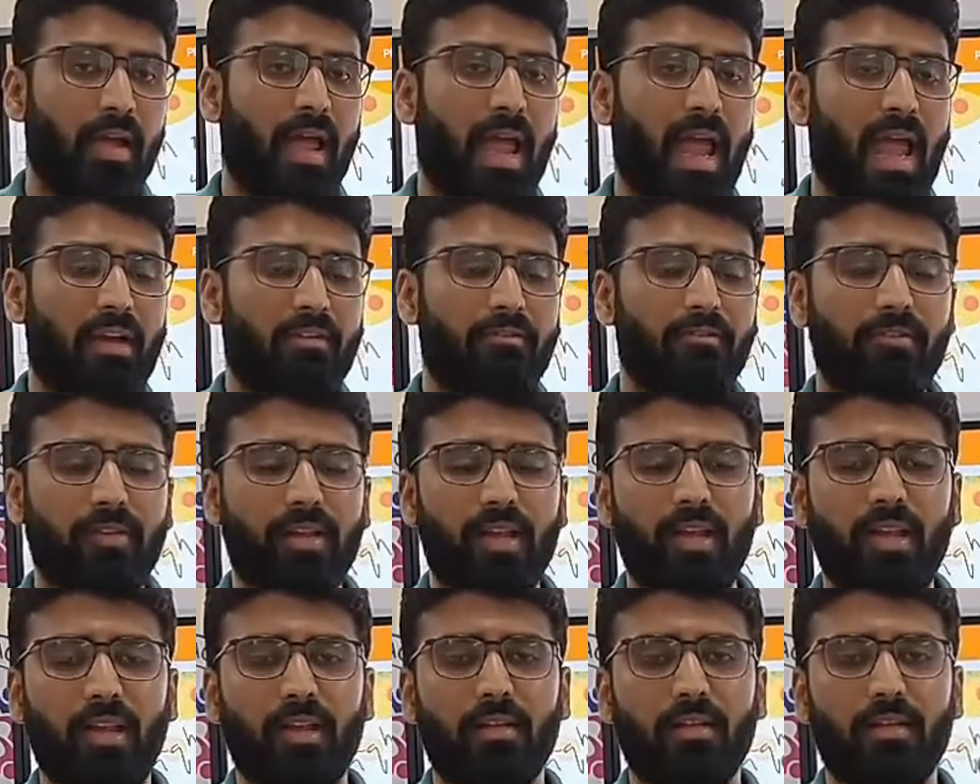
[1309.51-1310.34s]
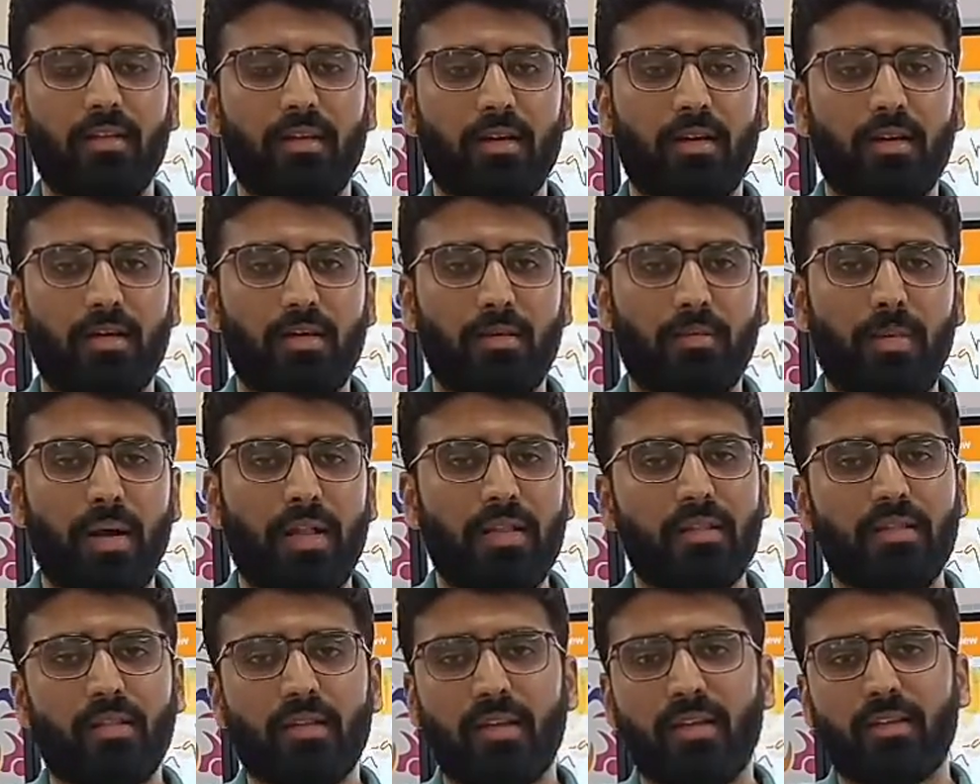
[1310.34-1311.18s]
every uh,
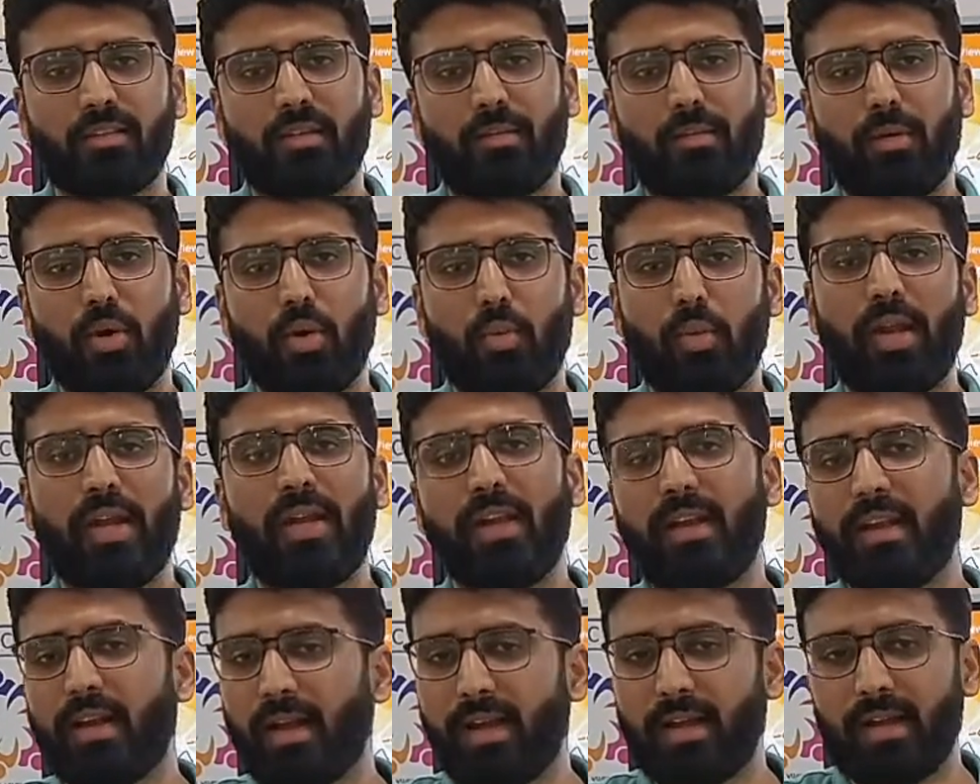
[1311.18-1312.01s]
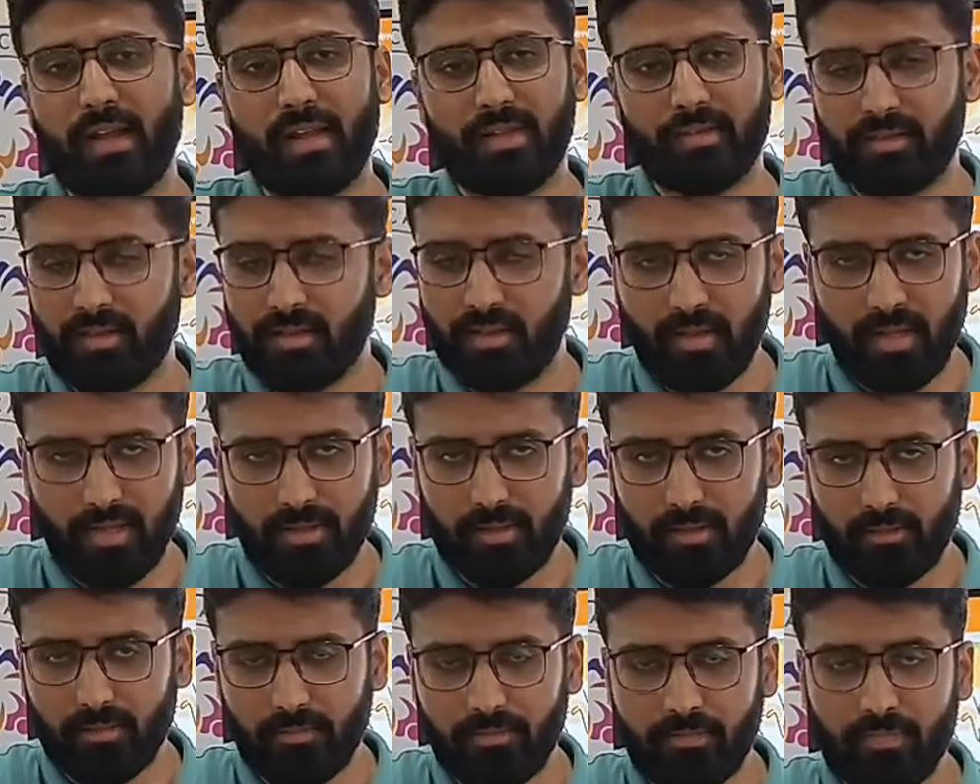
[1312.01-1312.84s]
month is about 29 days in length.